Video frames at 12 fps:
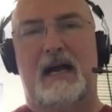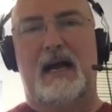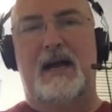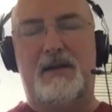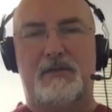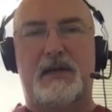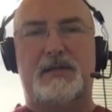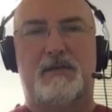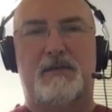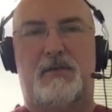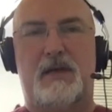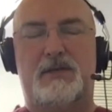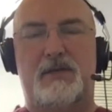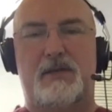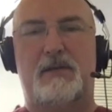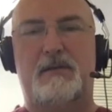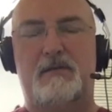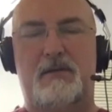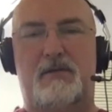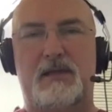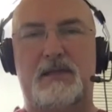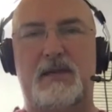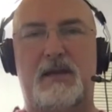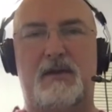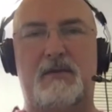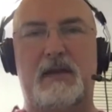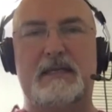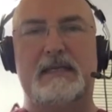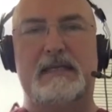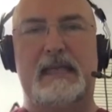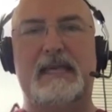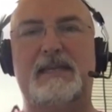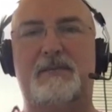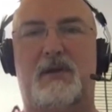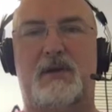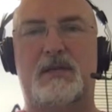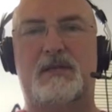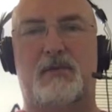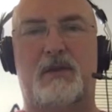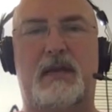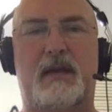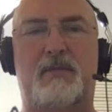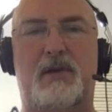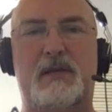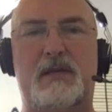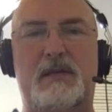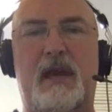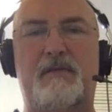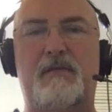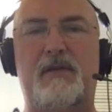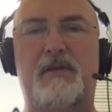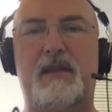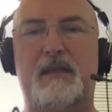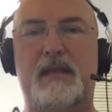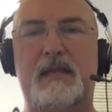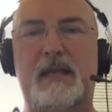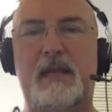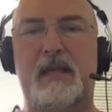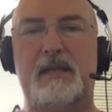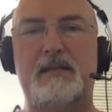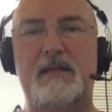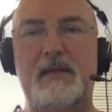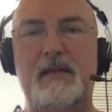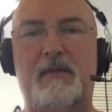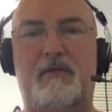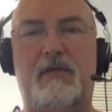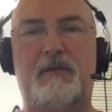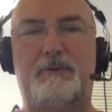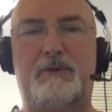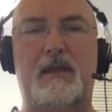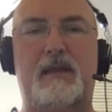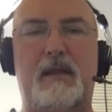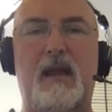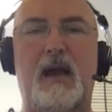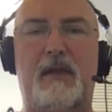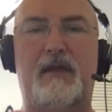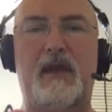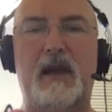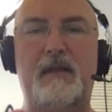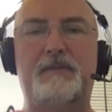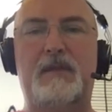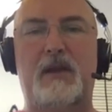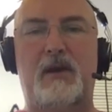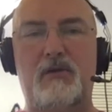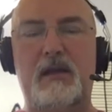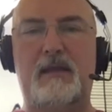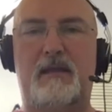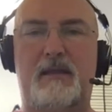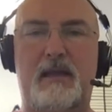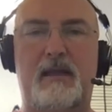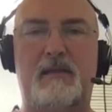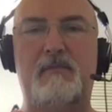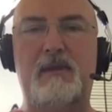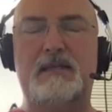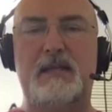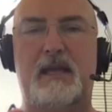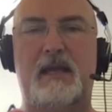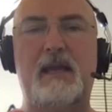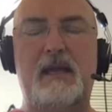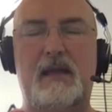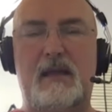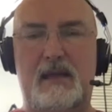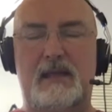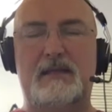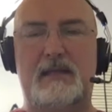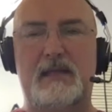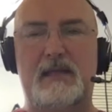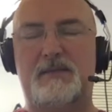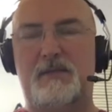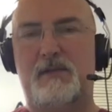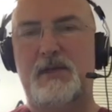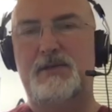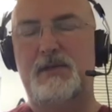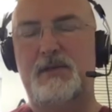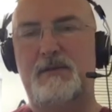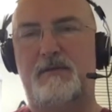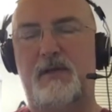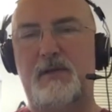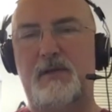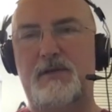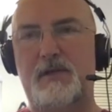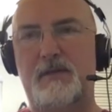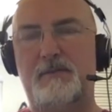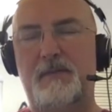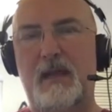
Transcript: I'm going to ask you a question, and the, the, question I'm going to ask is: Is it possible that our bodies have everything they need for a happy, healthy life? The only thing missing is the inspiration to function.